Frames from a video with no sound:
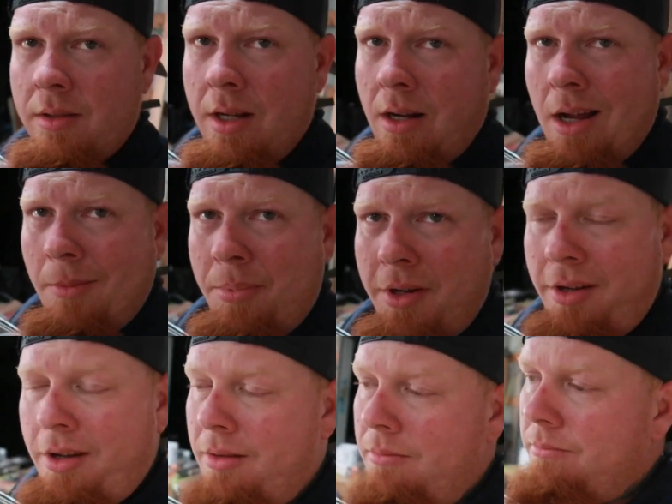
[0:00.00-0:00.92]
Turned out pretty
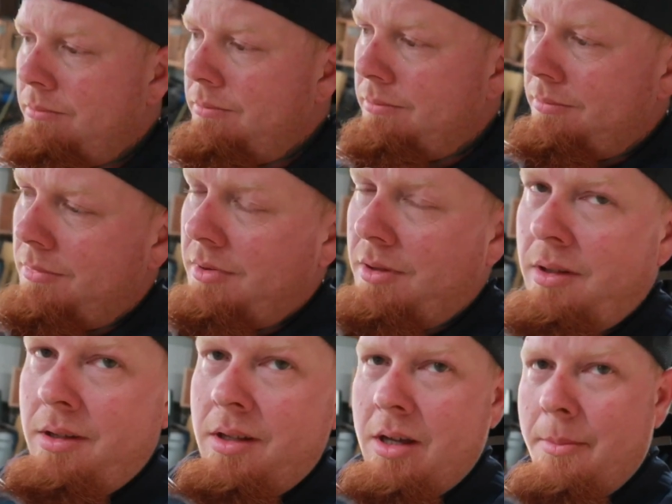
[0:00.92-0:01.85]
good.
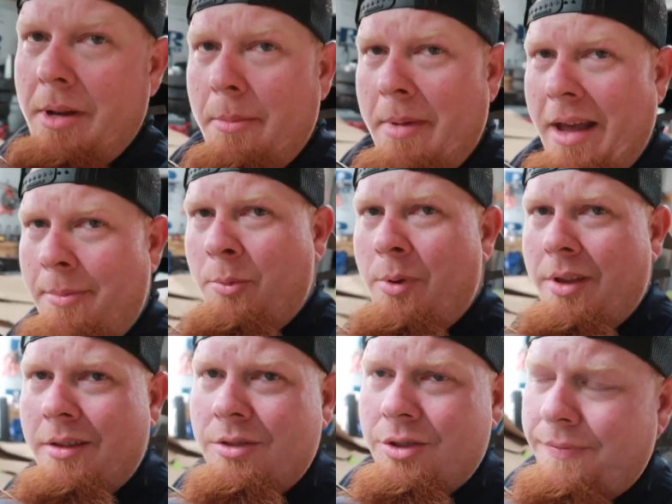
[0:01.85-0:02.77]
I mean, I'm happy
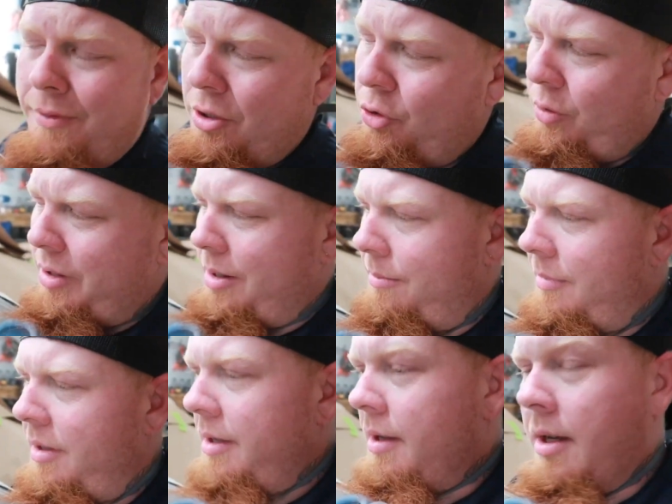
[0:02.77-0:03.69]
with it just for a trim.
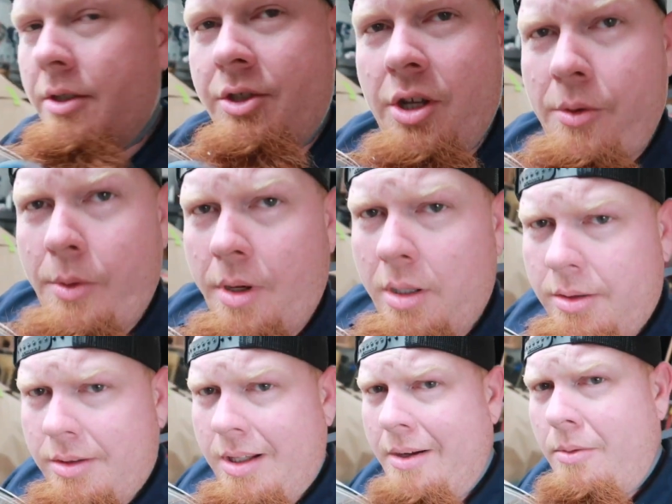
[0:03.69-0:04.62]
I'll show you what it
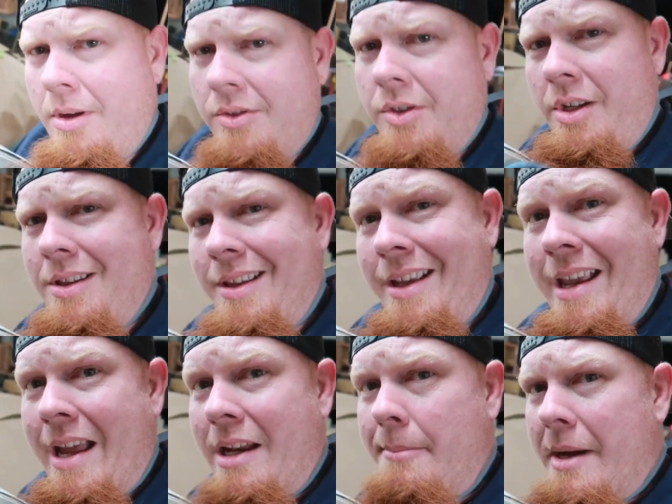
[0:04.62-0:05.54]
looks like while I was telling you the
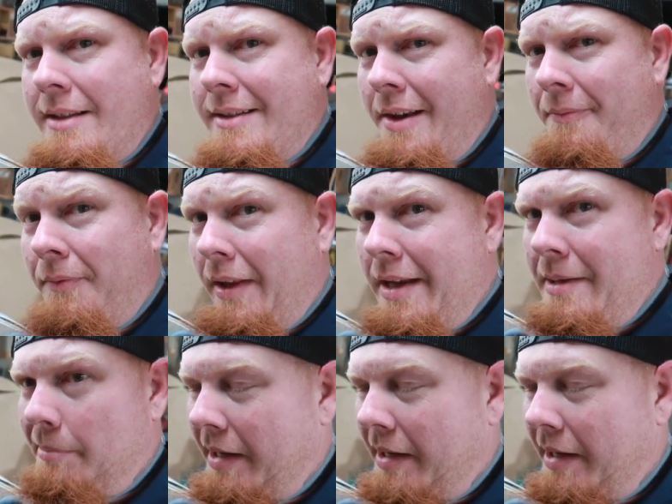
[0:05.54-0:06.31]
candy makes that flake